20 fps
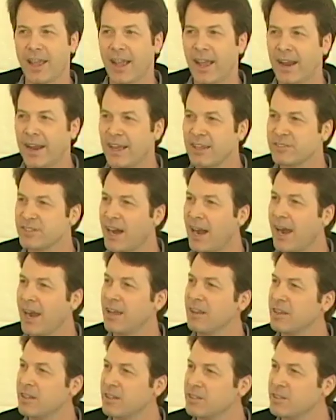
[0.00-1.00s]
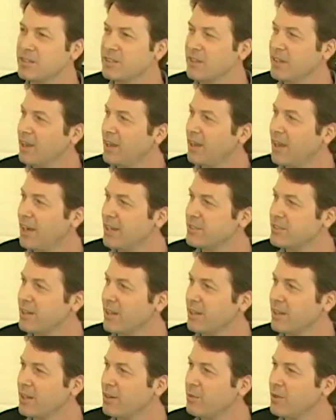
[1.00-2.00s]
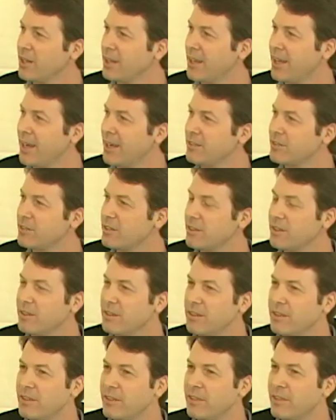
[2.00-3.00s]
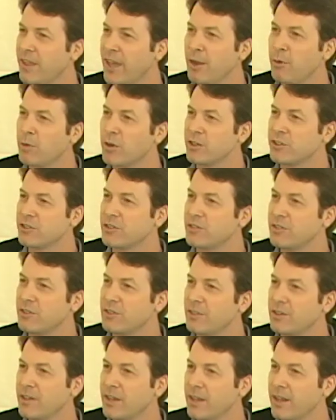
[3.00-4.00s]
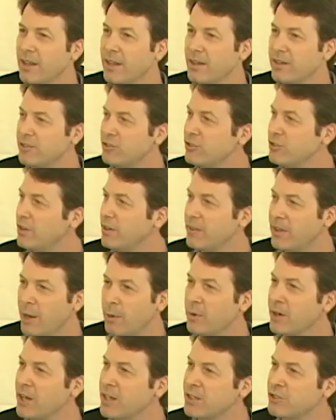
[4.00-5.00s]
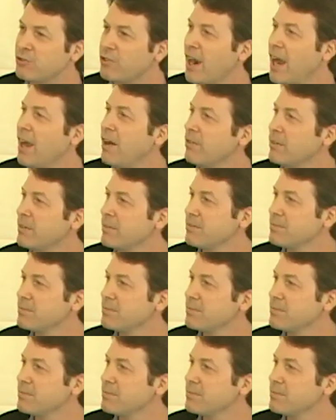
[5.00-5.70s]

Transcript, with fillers: And as islands, I suddenly realized they were they were going to drown.